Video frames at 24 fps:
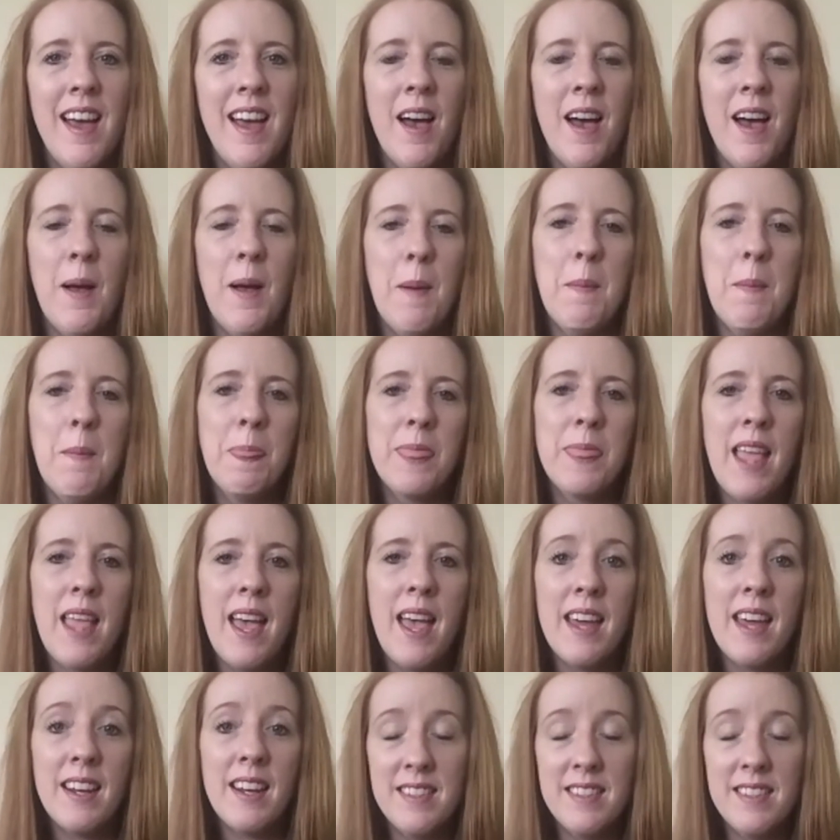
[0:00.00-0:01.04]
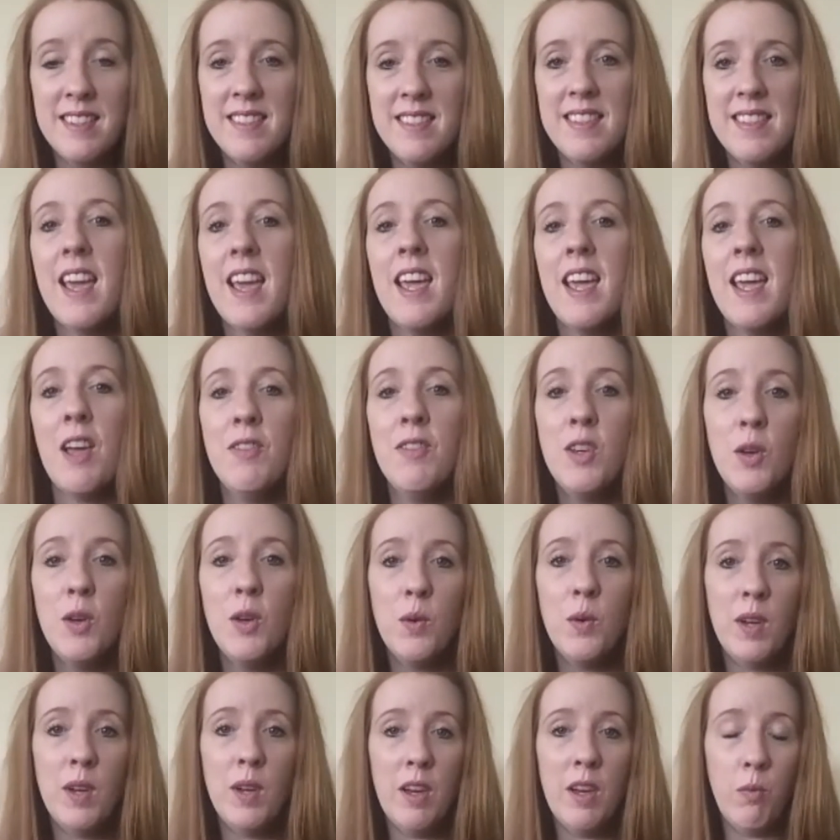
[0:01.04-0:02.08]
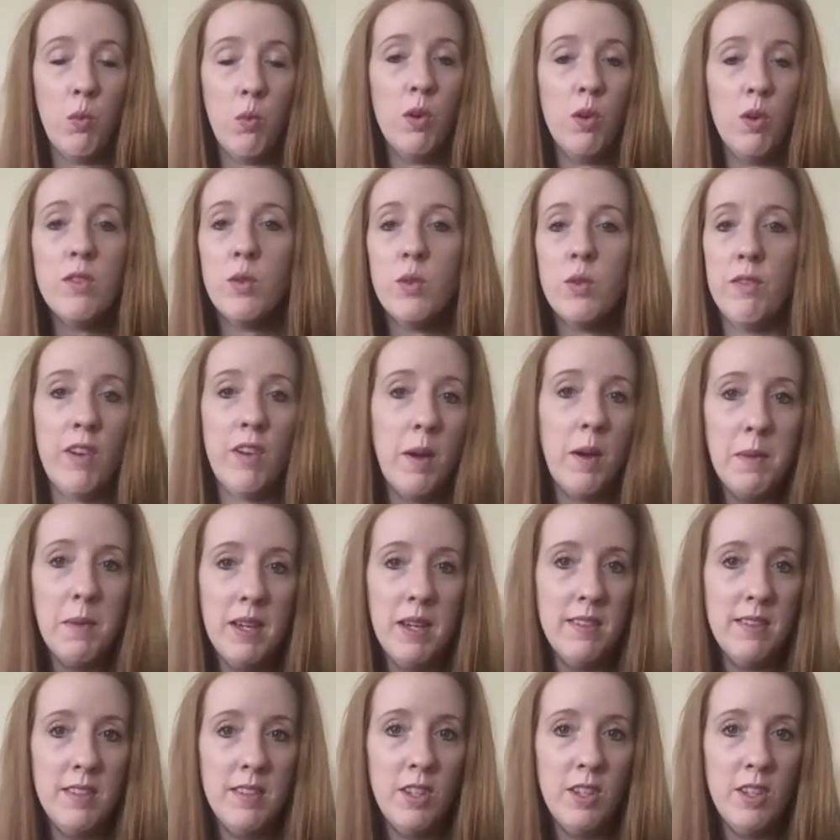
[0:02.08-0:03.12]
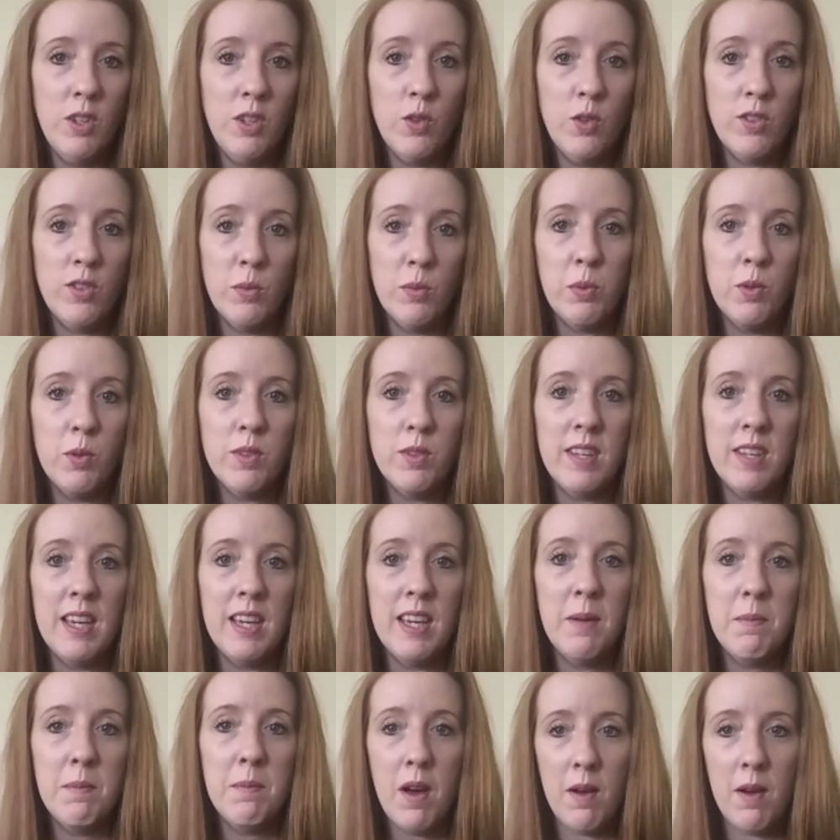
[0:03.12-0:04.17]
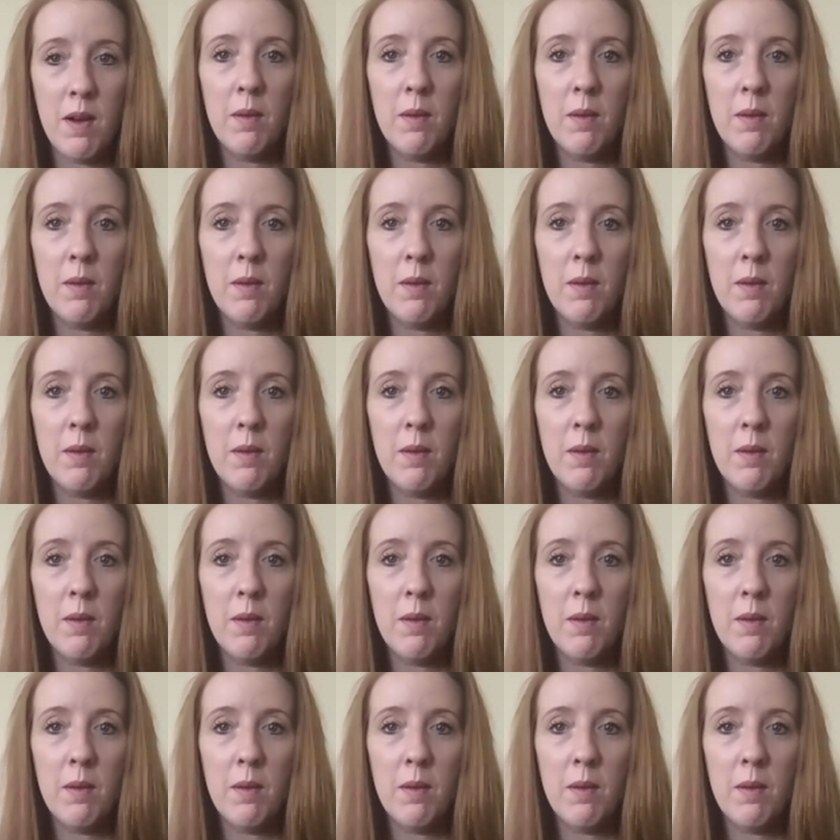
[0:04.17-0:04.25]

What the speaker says: And I did say, if you want to invite me into your support team,